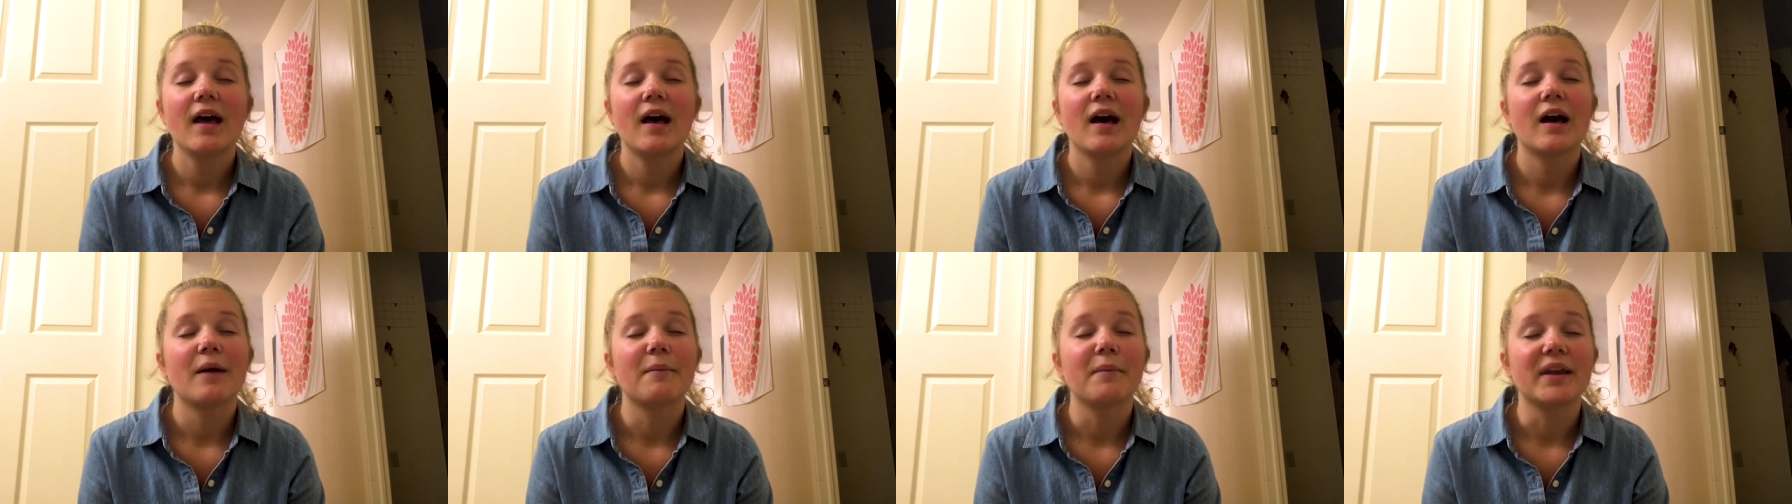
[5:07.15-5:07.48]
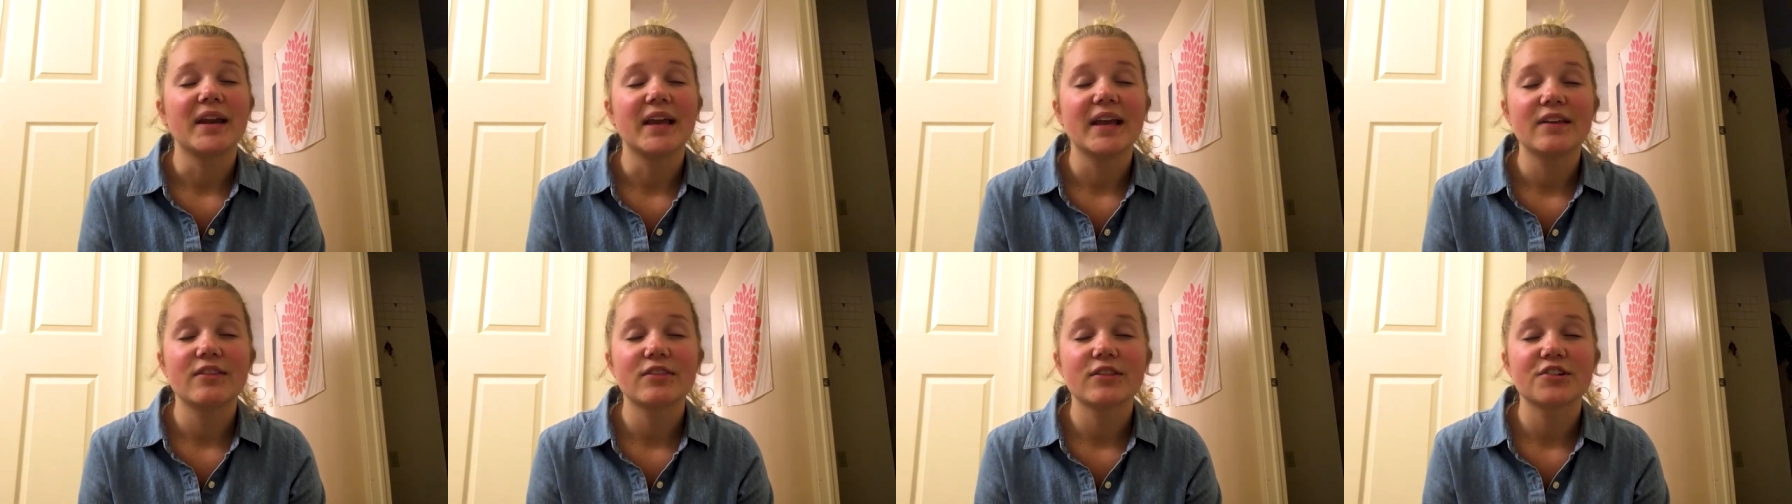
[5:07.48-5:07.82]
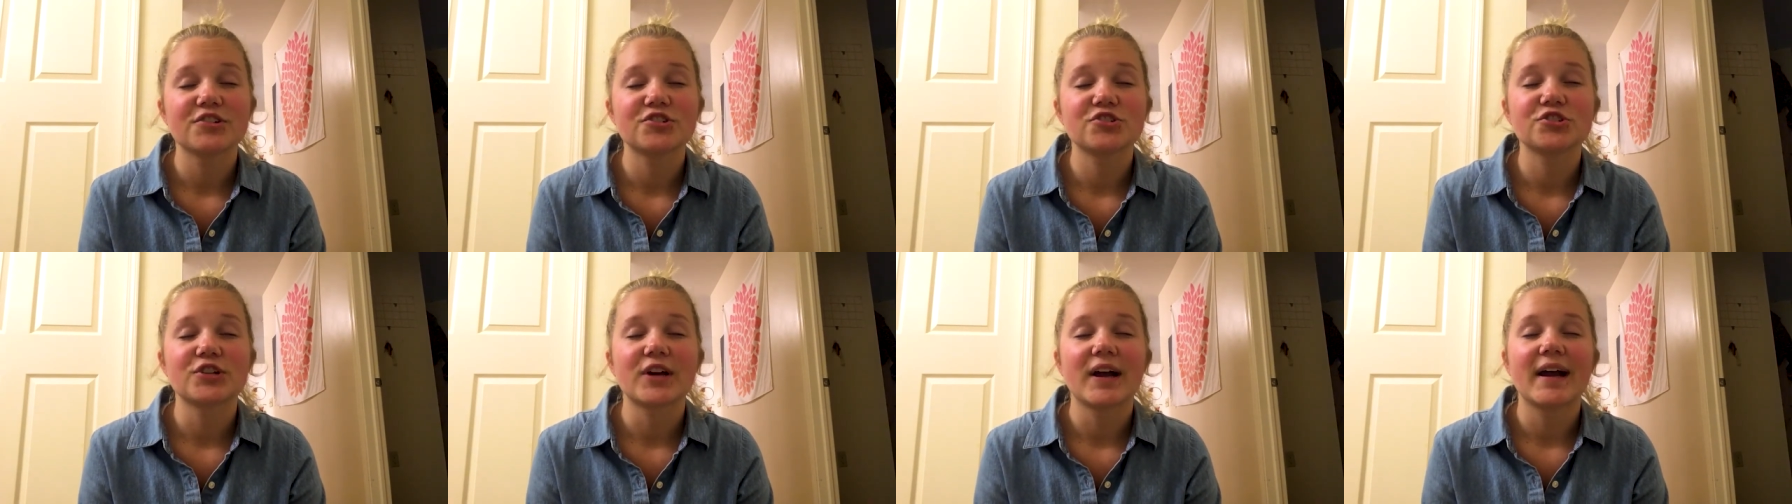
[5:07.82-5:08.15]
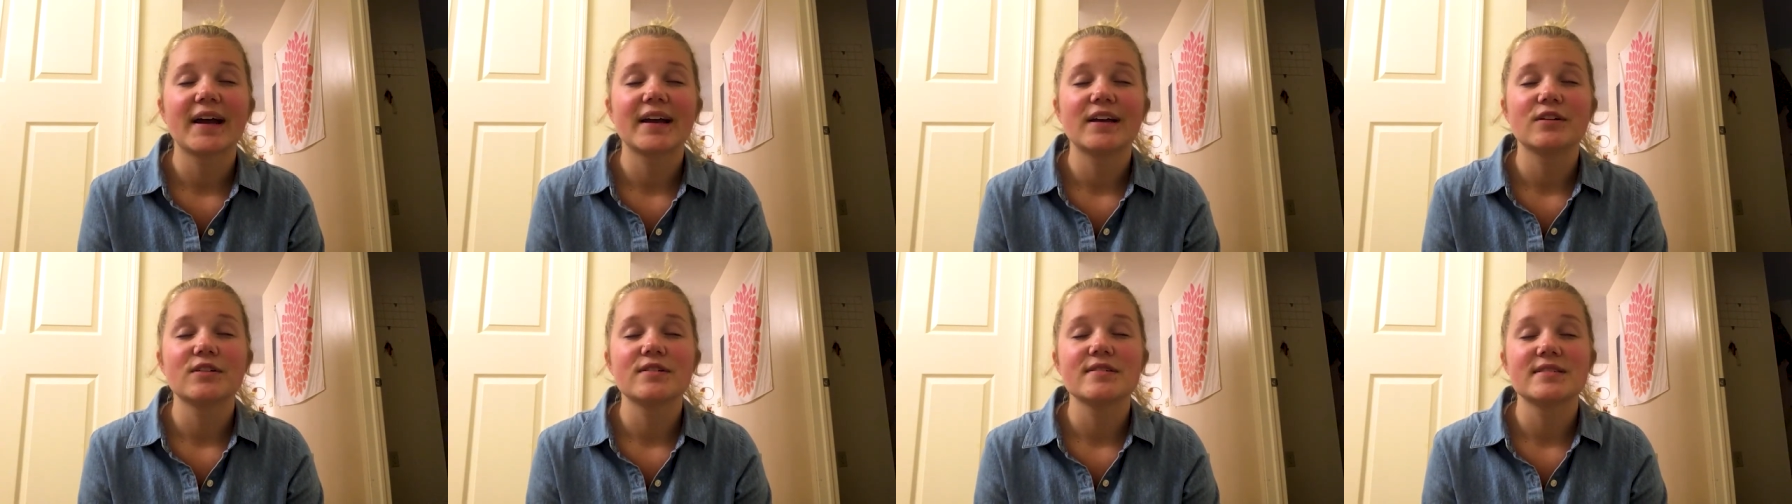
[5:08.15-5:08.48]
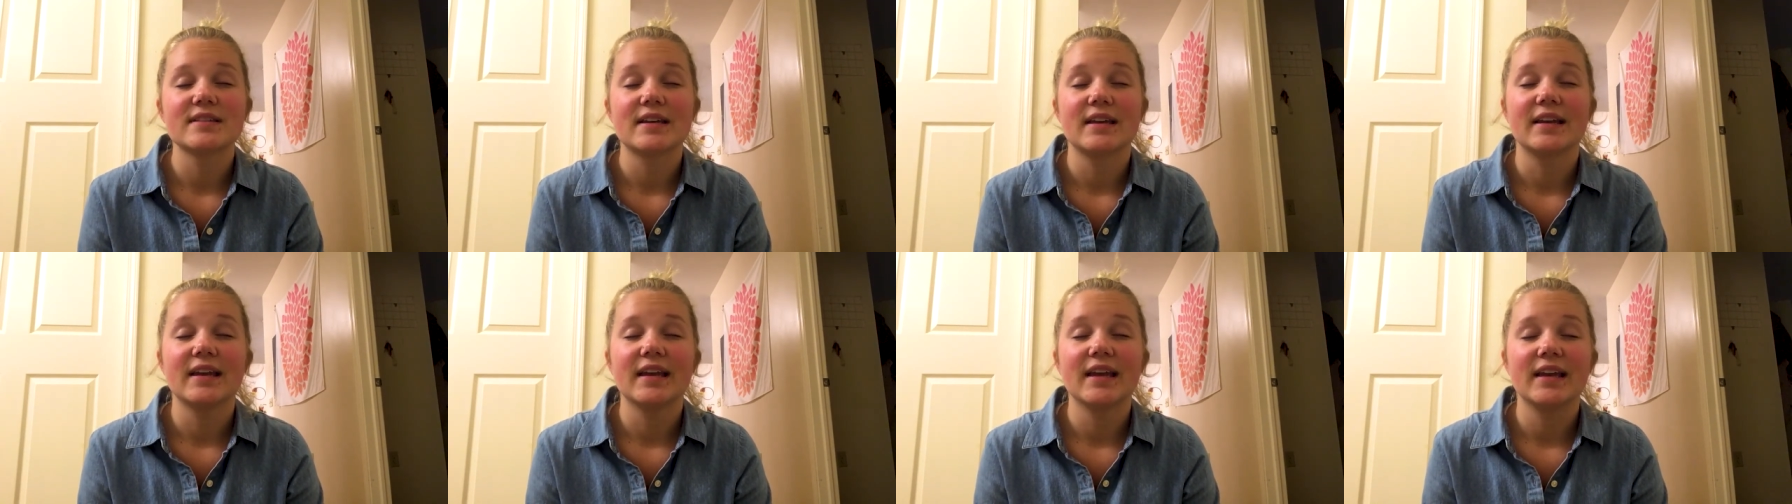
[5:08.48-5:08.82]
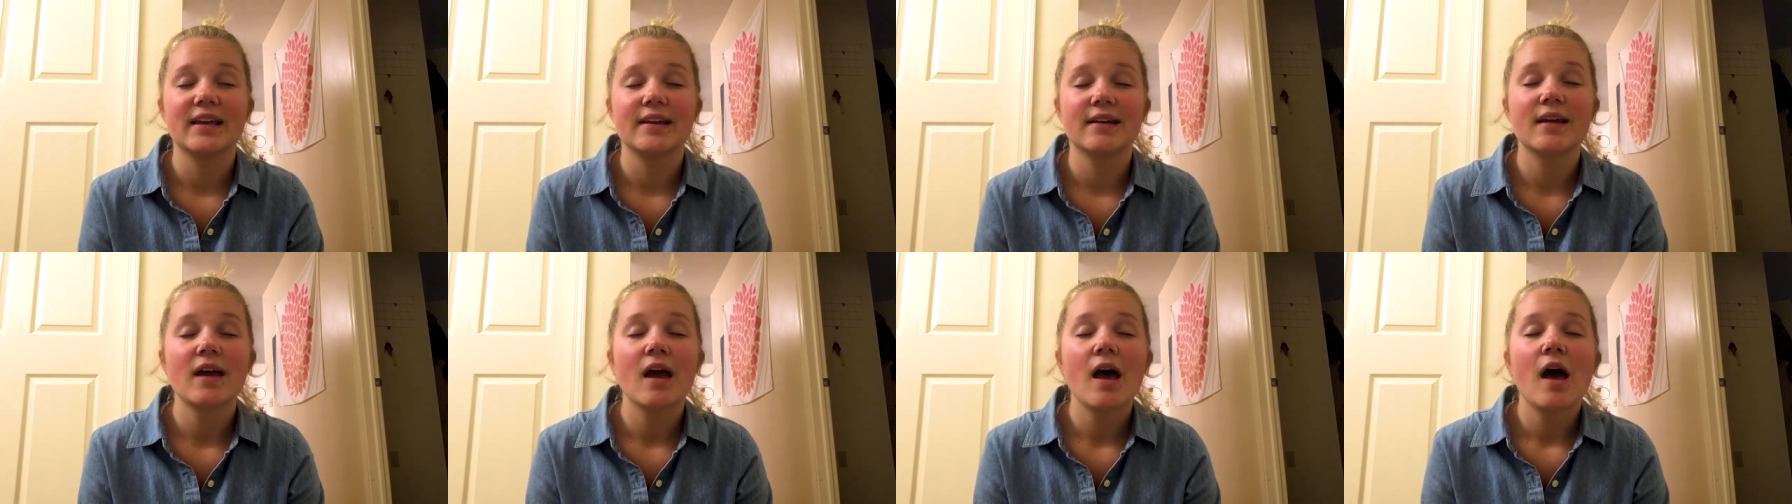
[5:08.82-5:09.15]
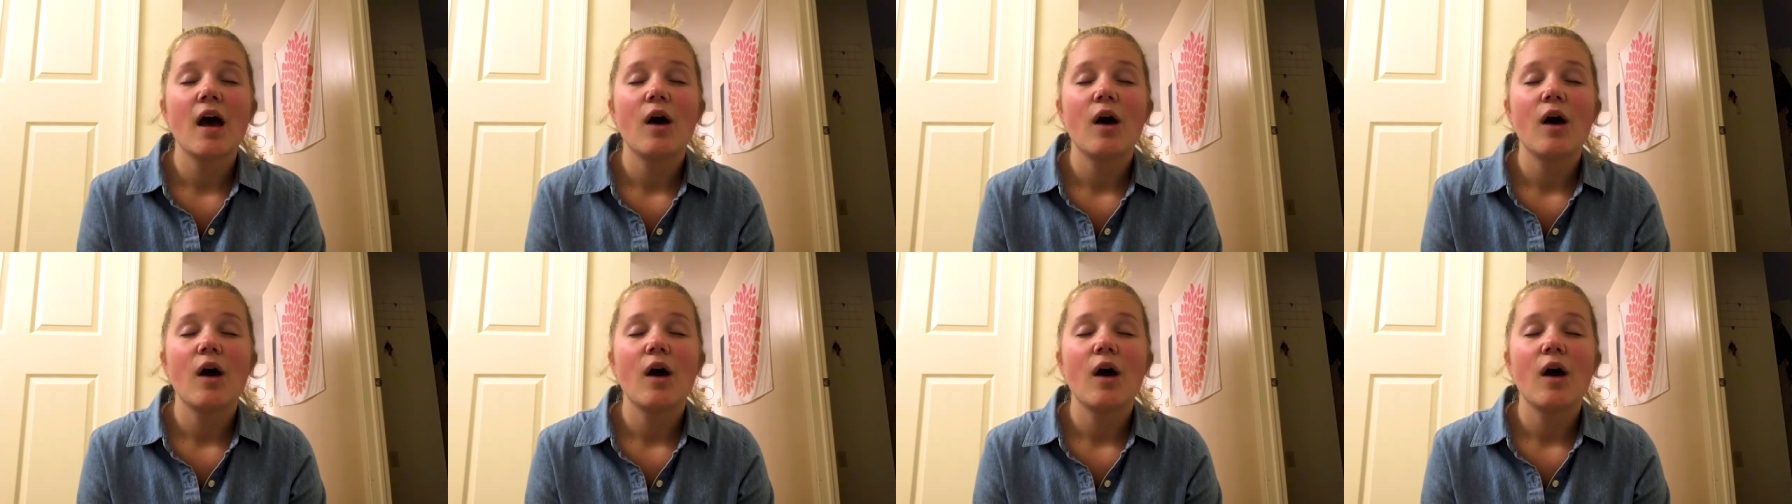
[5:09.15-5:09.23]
Um, and in their trials and in